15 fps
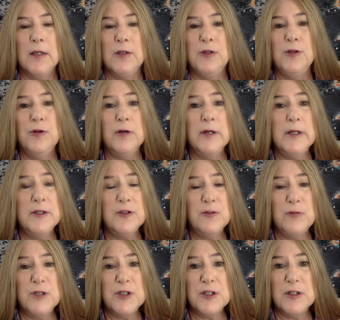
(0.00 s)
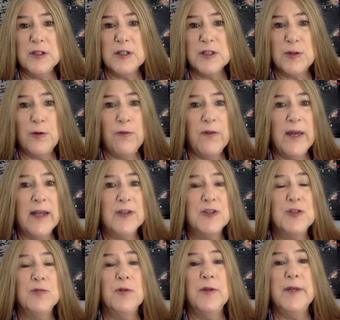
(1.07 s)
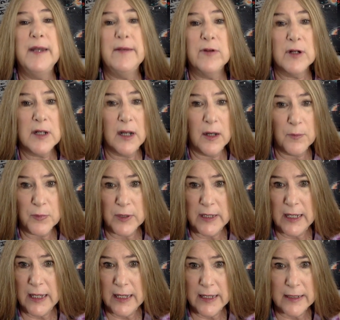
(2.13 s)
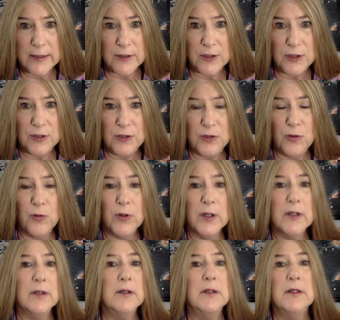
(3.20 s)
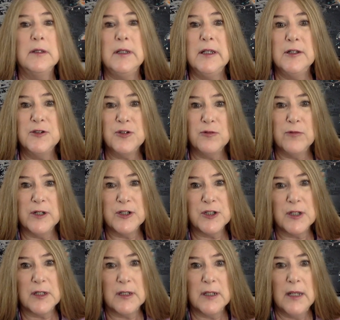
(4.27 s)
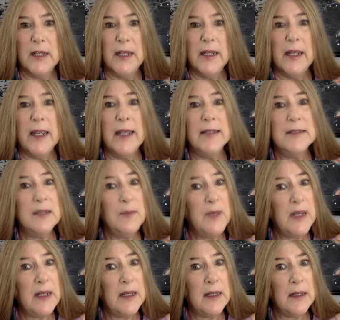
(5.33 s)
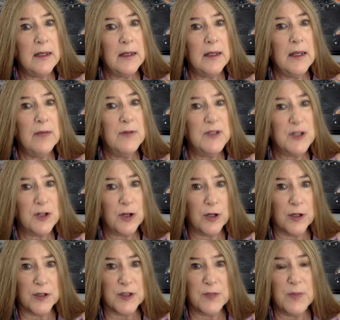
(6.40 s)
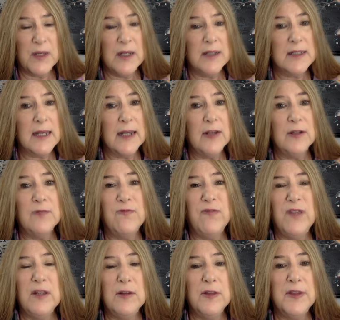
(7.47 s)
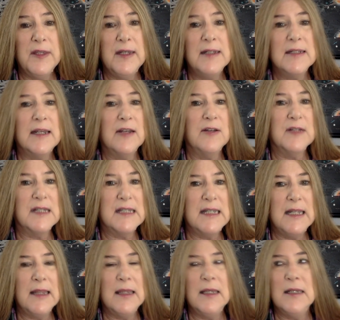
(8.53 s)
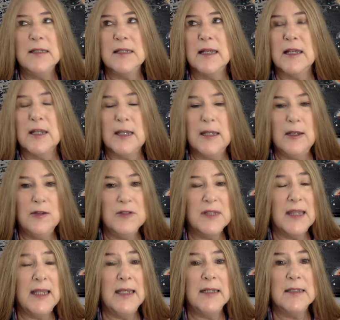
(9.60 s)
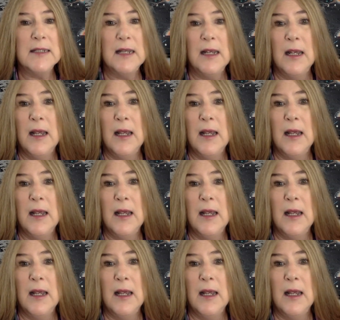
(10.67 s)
your intuition is so vast you will never comprehend your intuition. And to me, it was a curse, because I could feel things, I could see things, I could hear things.